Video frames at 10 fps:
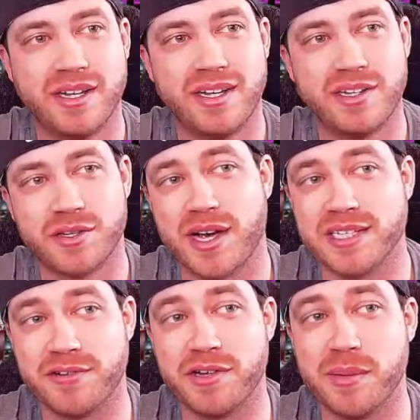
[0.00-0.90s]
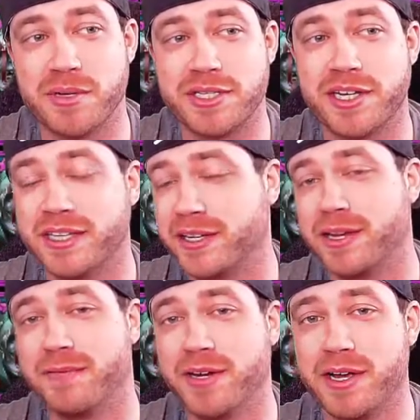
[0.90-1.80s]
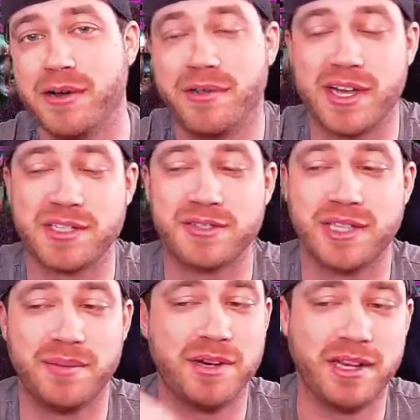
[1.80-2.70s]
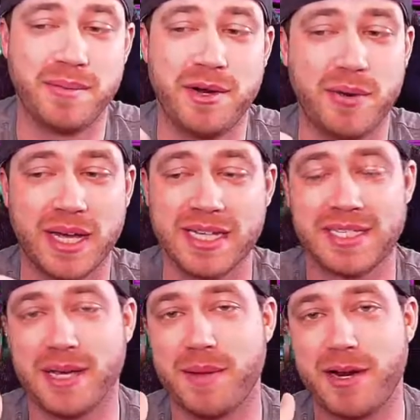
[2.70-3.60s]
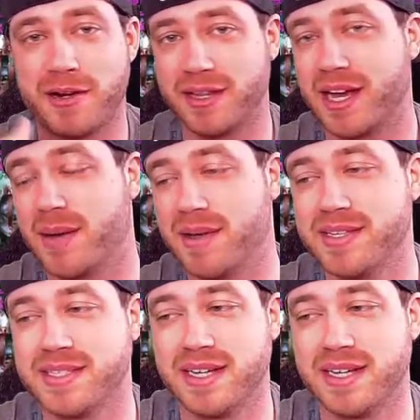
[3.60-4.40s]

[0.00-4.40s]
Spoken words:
So guys, I really appreciate you clicking on the video. Thanks for let me know what you guys think about her in the comments.